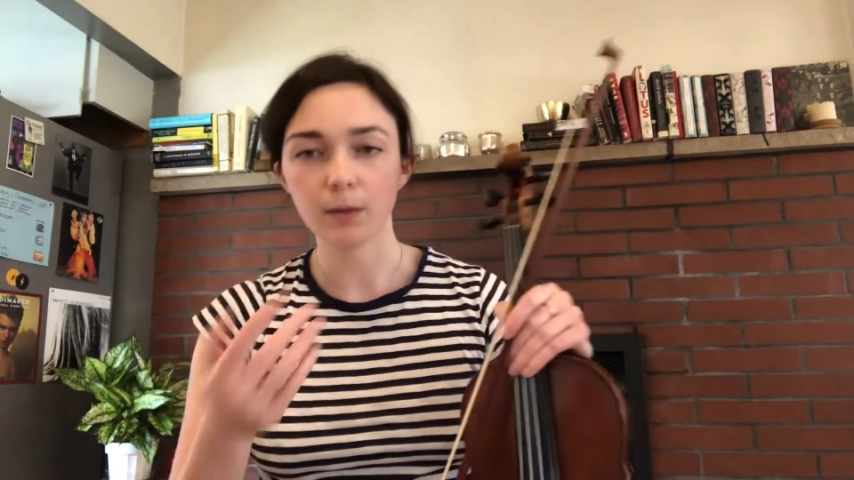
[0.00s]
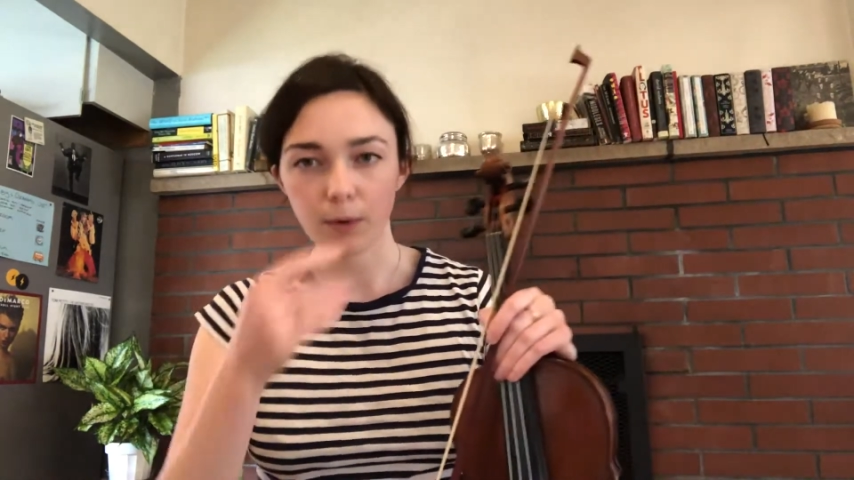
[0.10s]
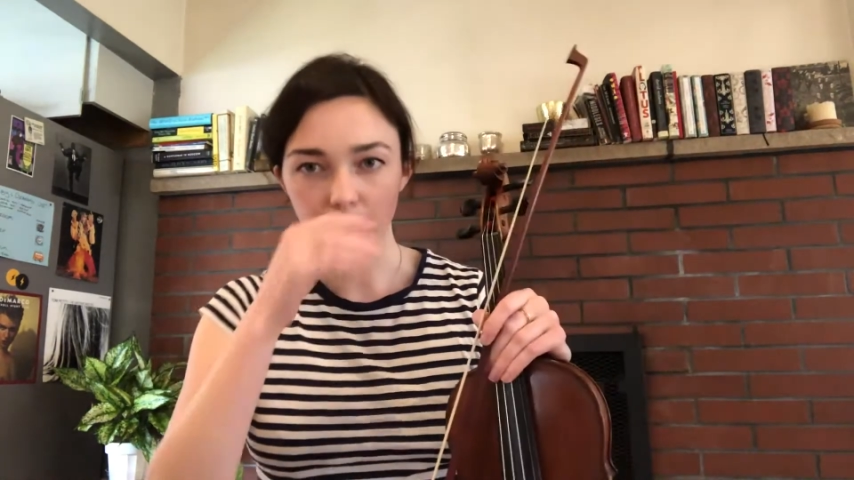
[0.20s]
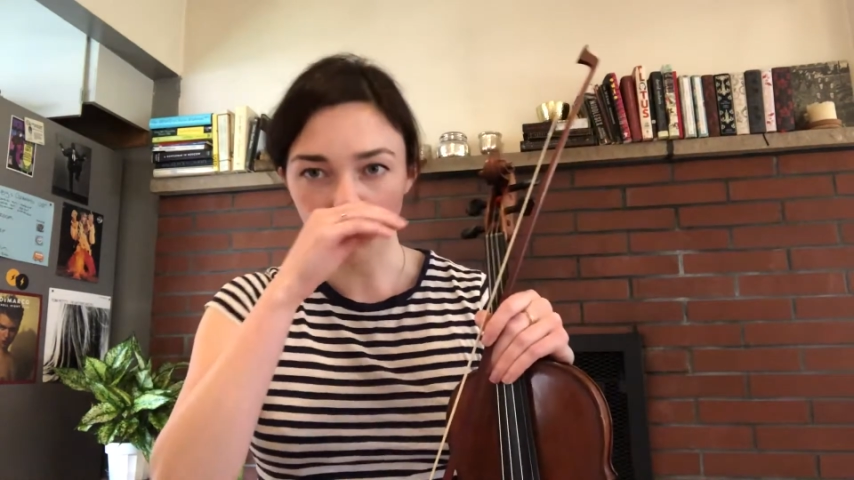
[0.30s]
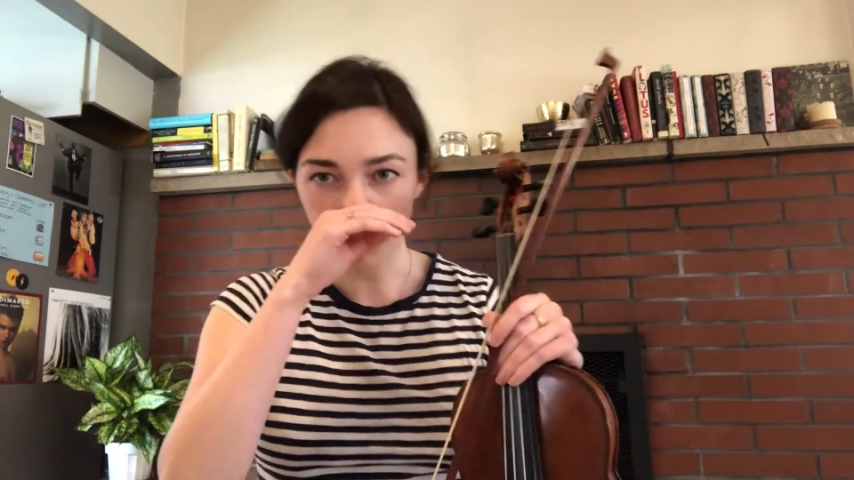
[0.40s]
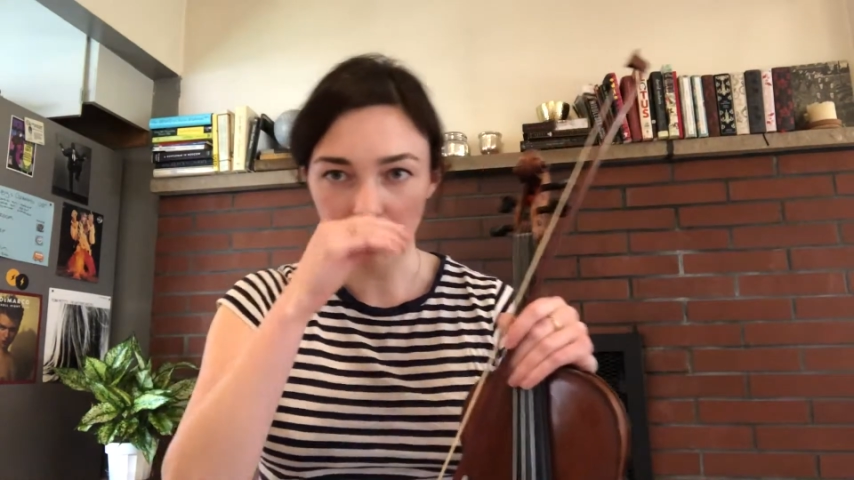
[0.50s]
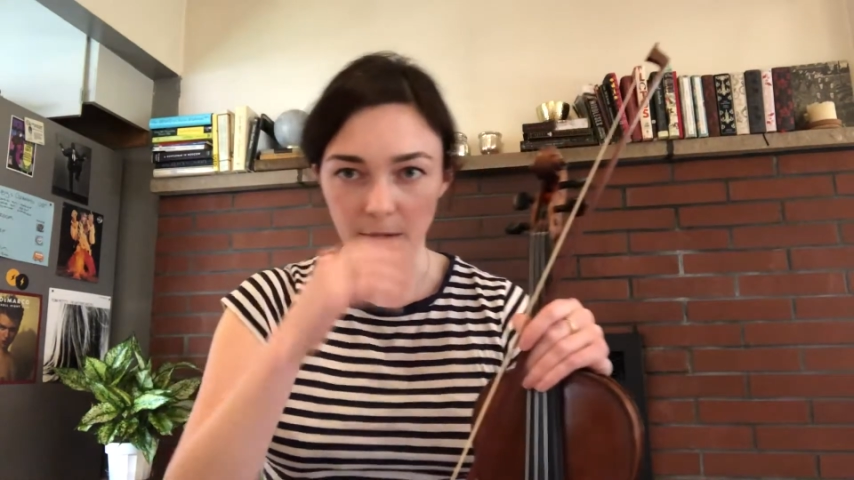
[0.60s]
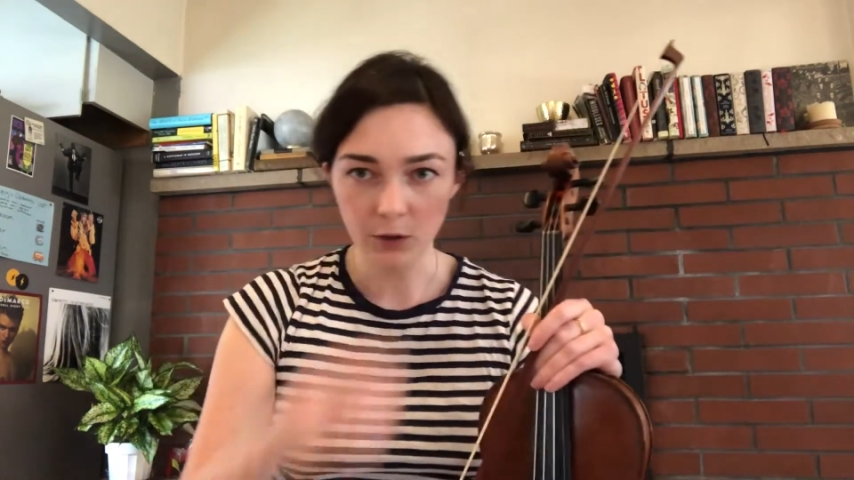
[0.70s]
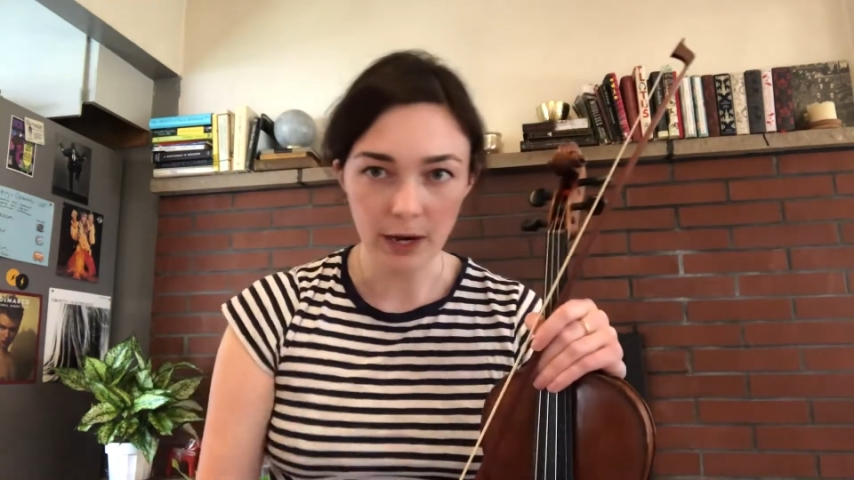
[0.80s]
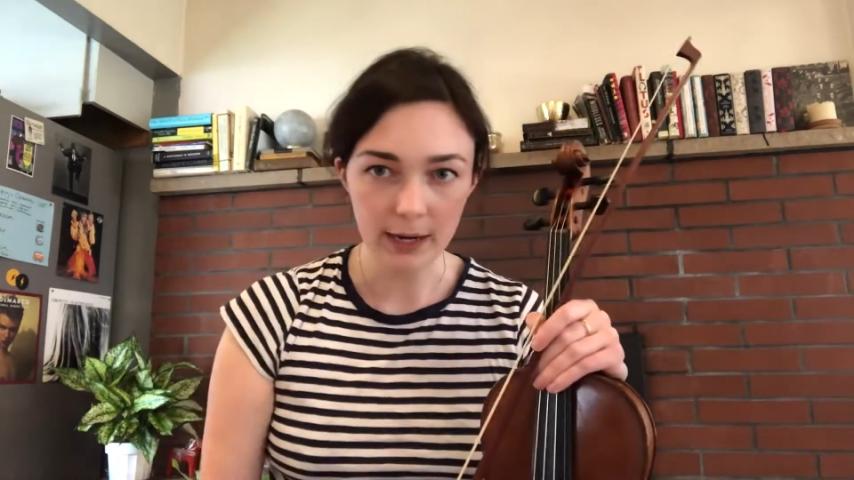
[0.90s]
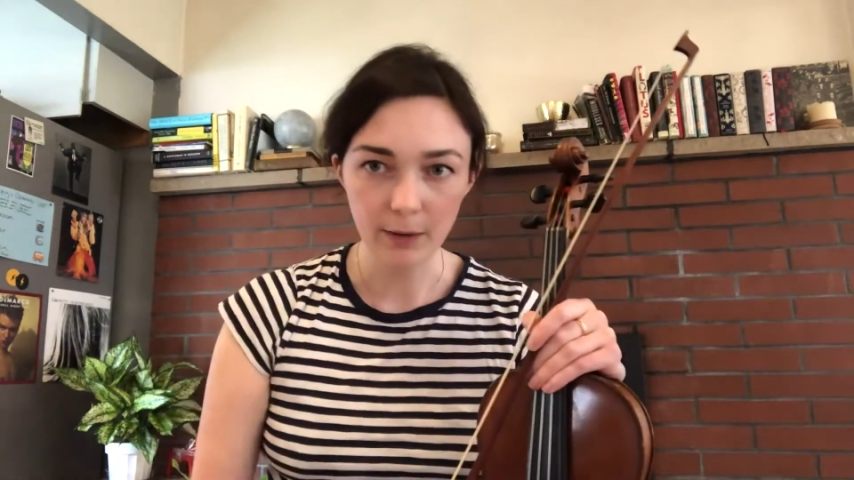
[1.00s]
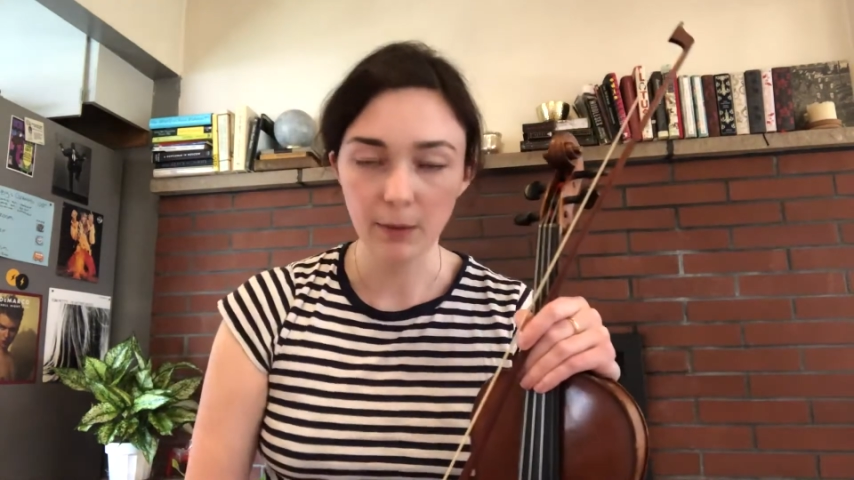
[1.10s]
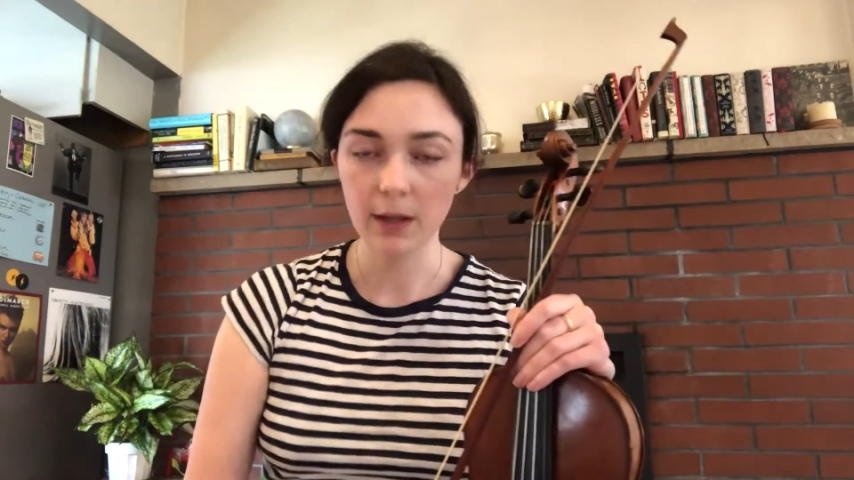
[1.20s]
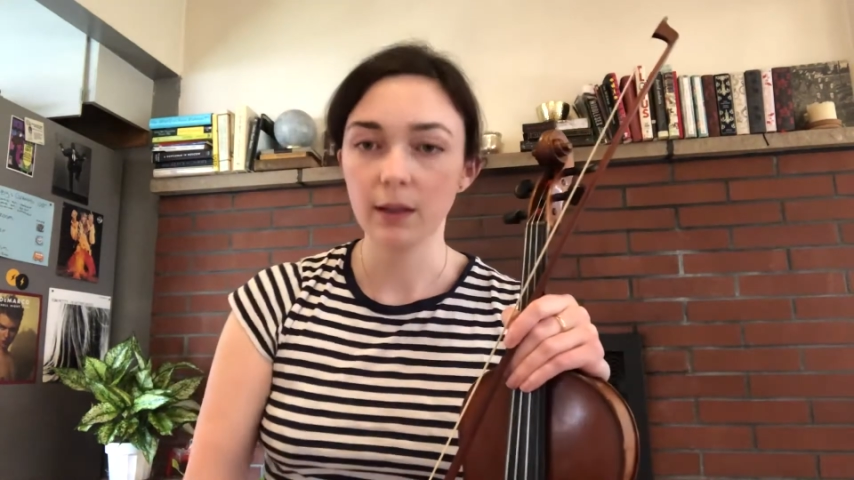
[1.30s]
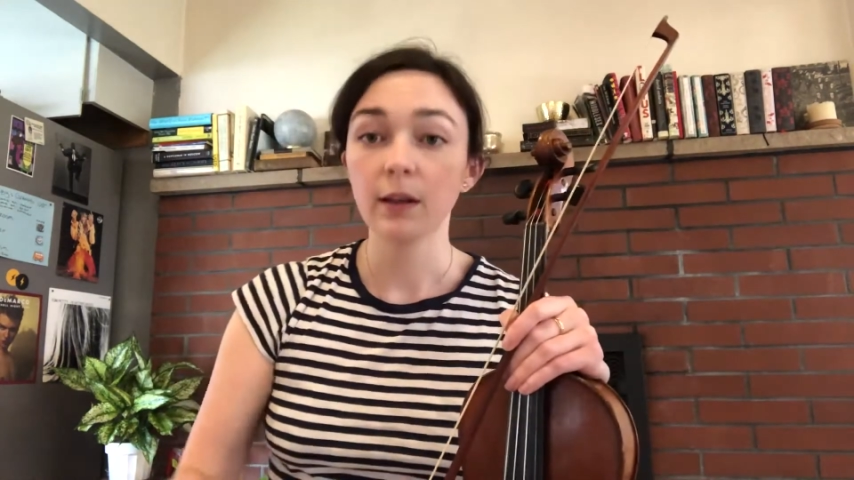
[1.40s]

want you to remember to check in with.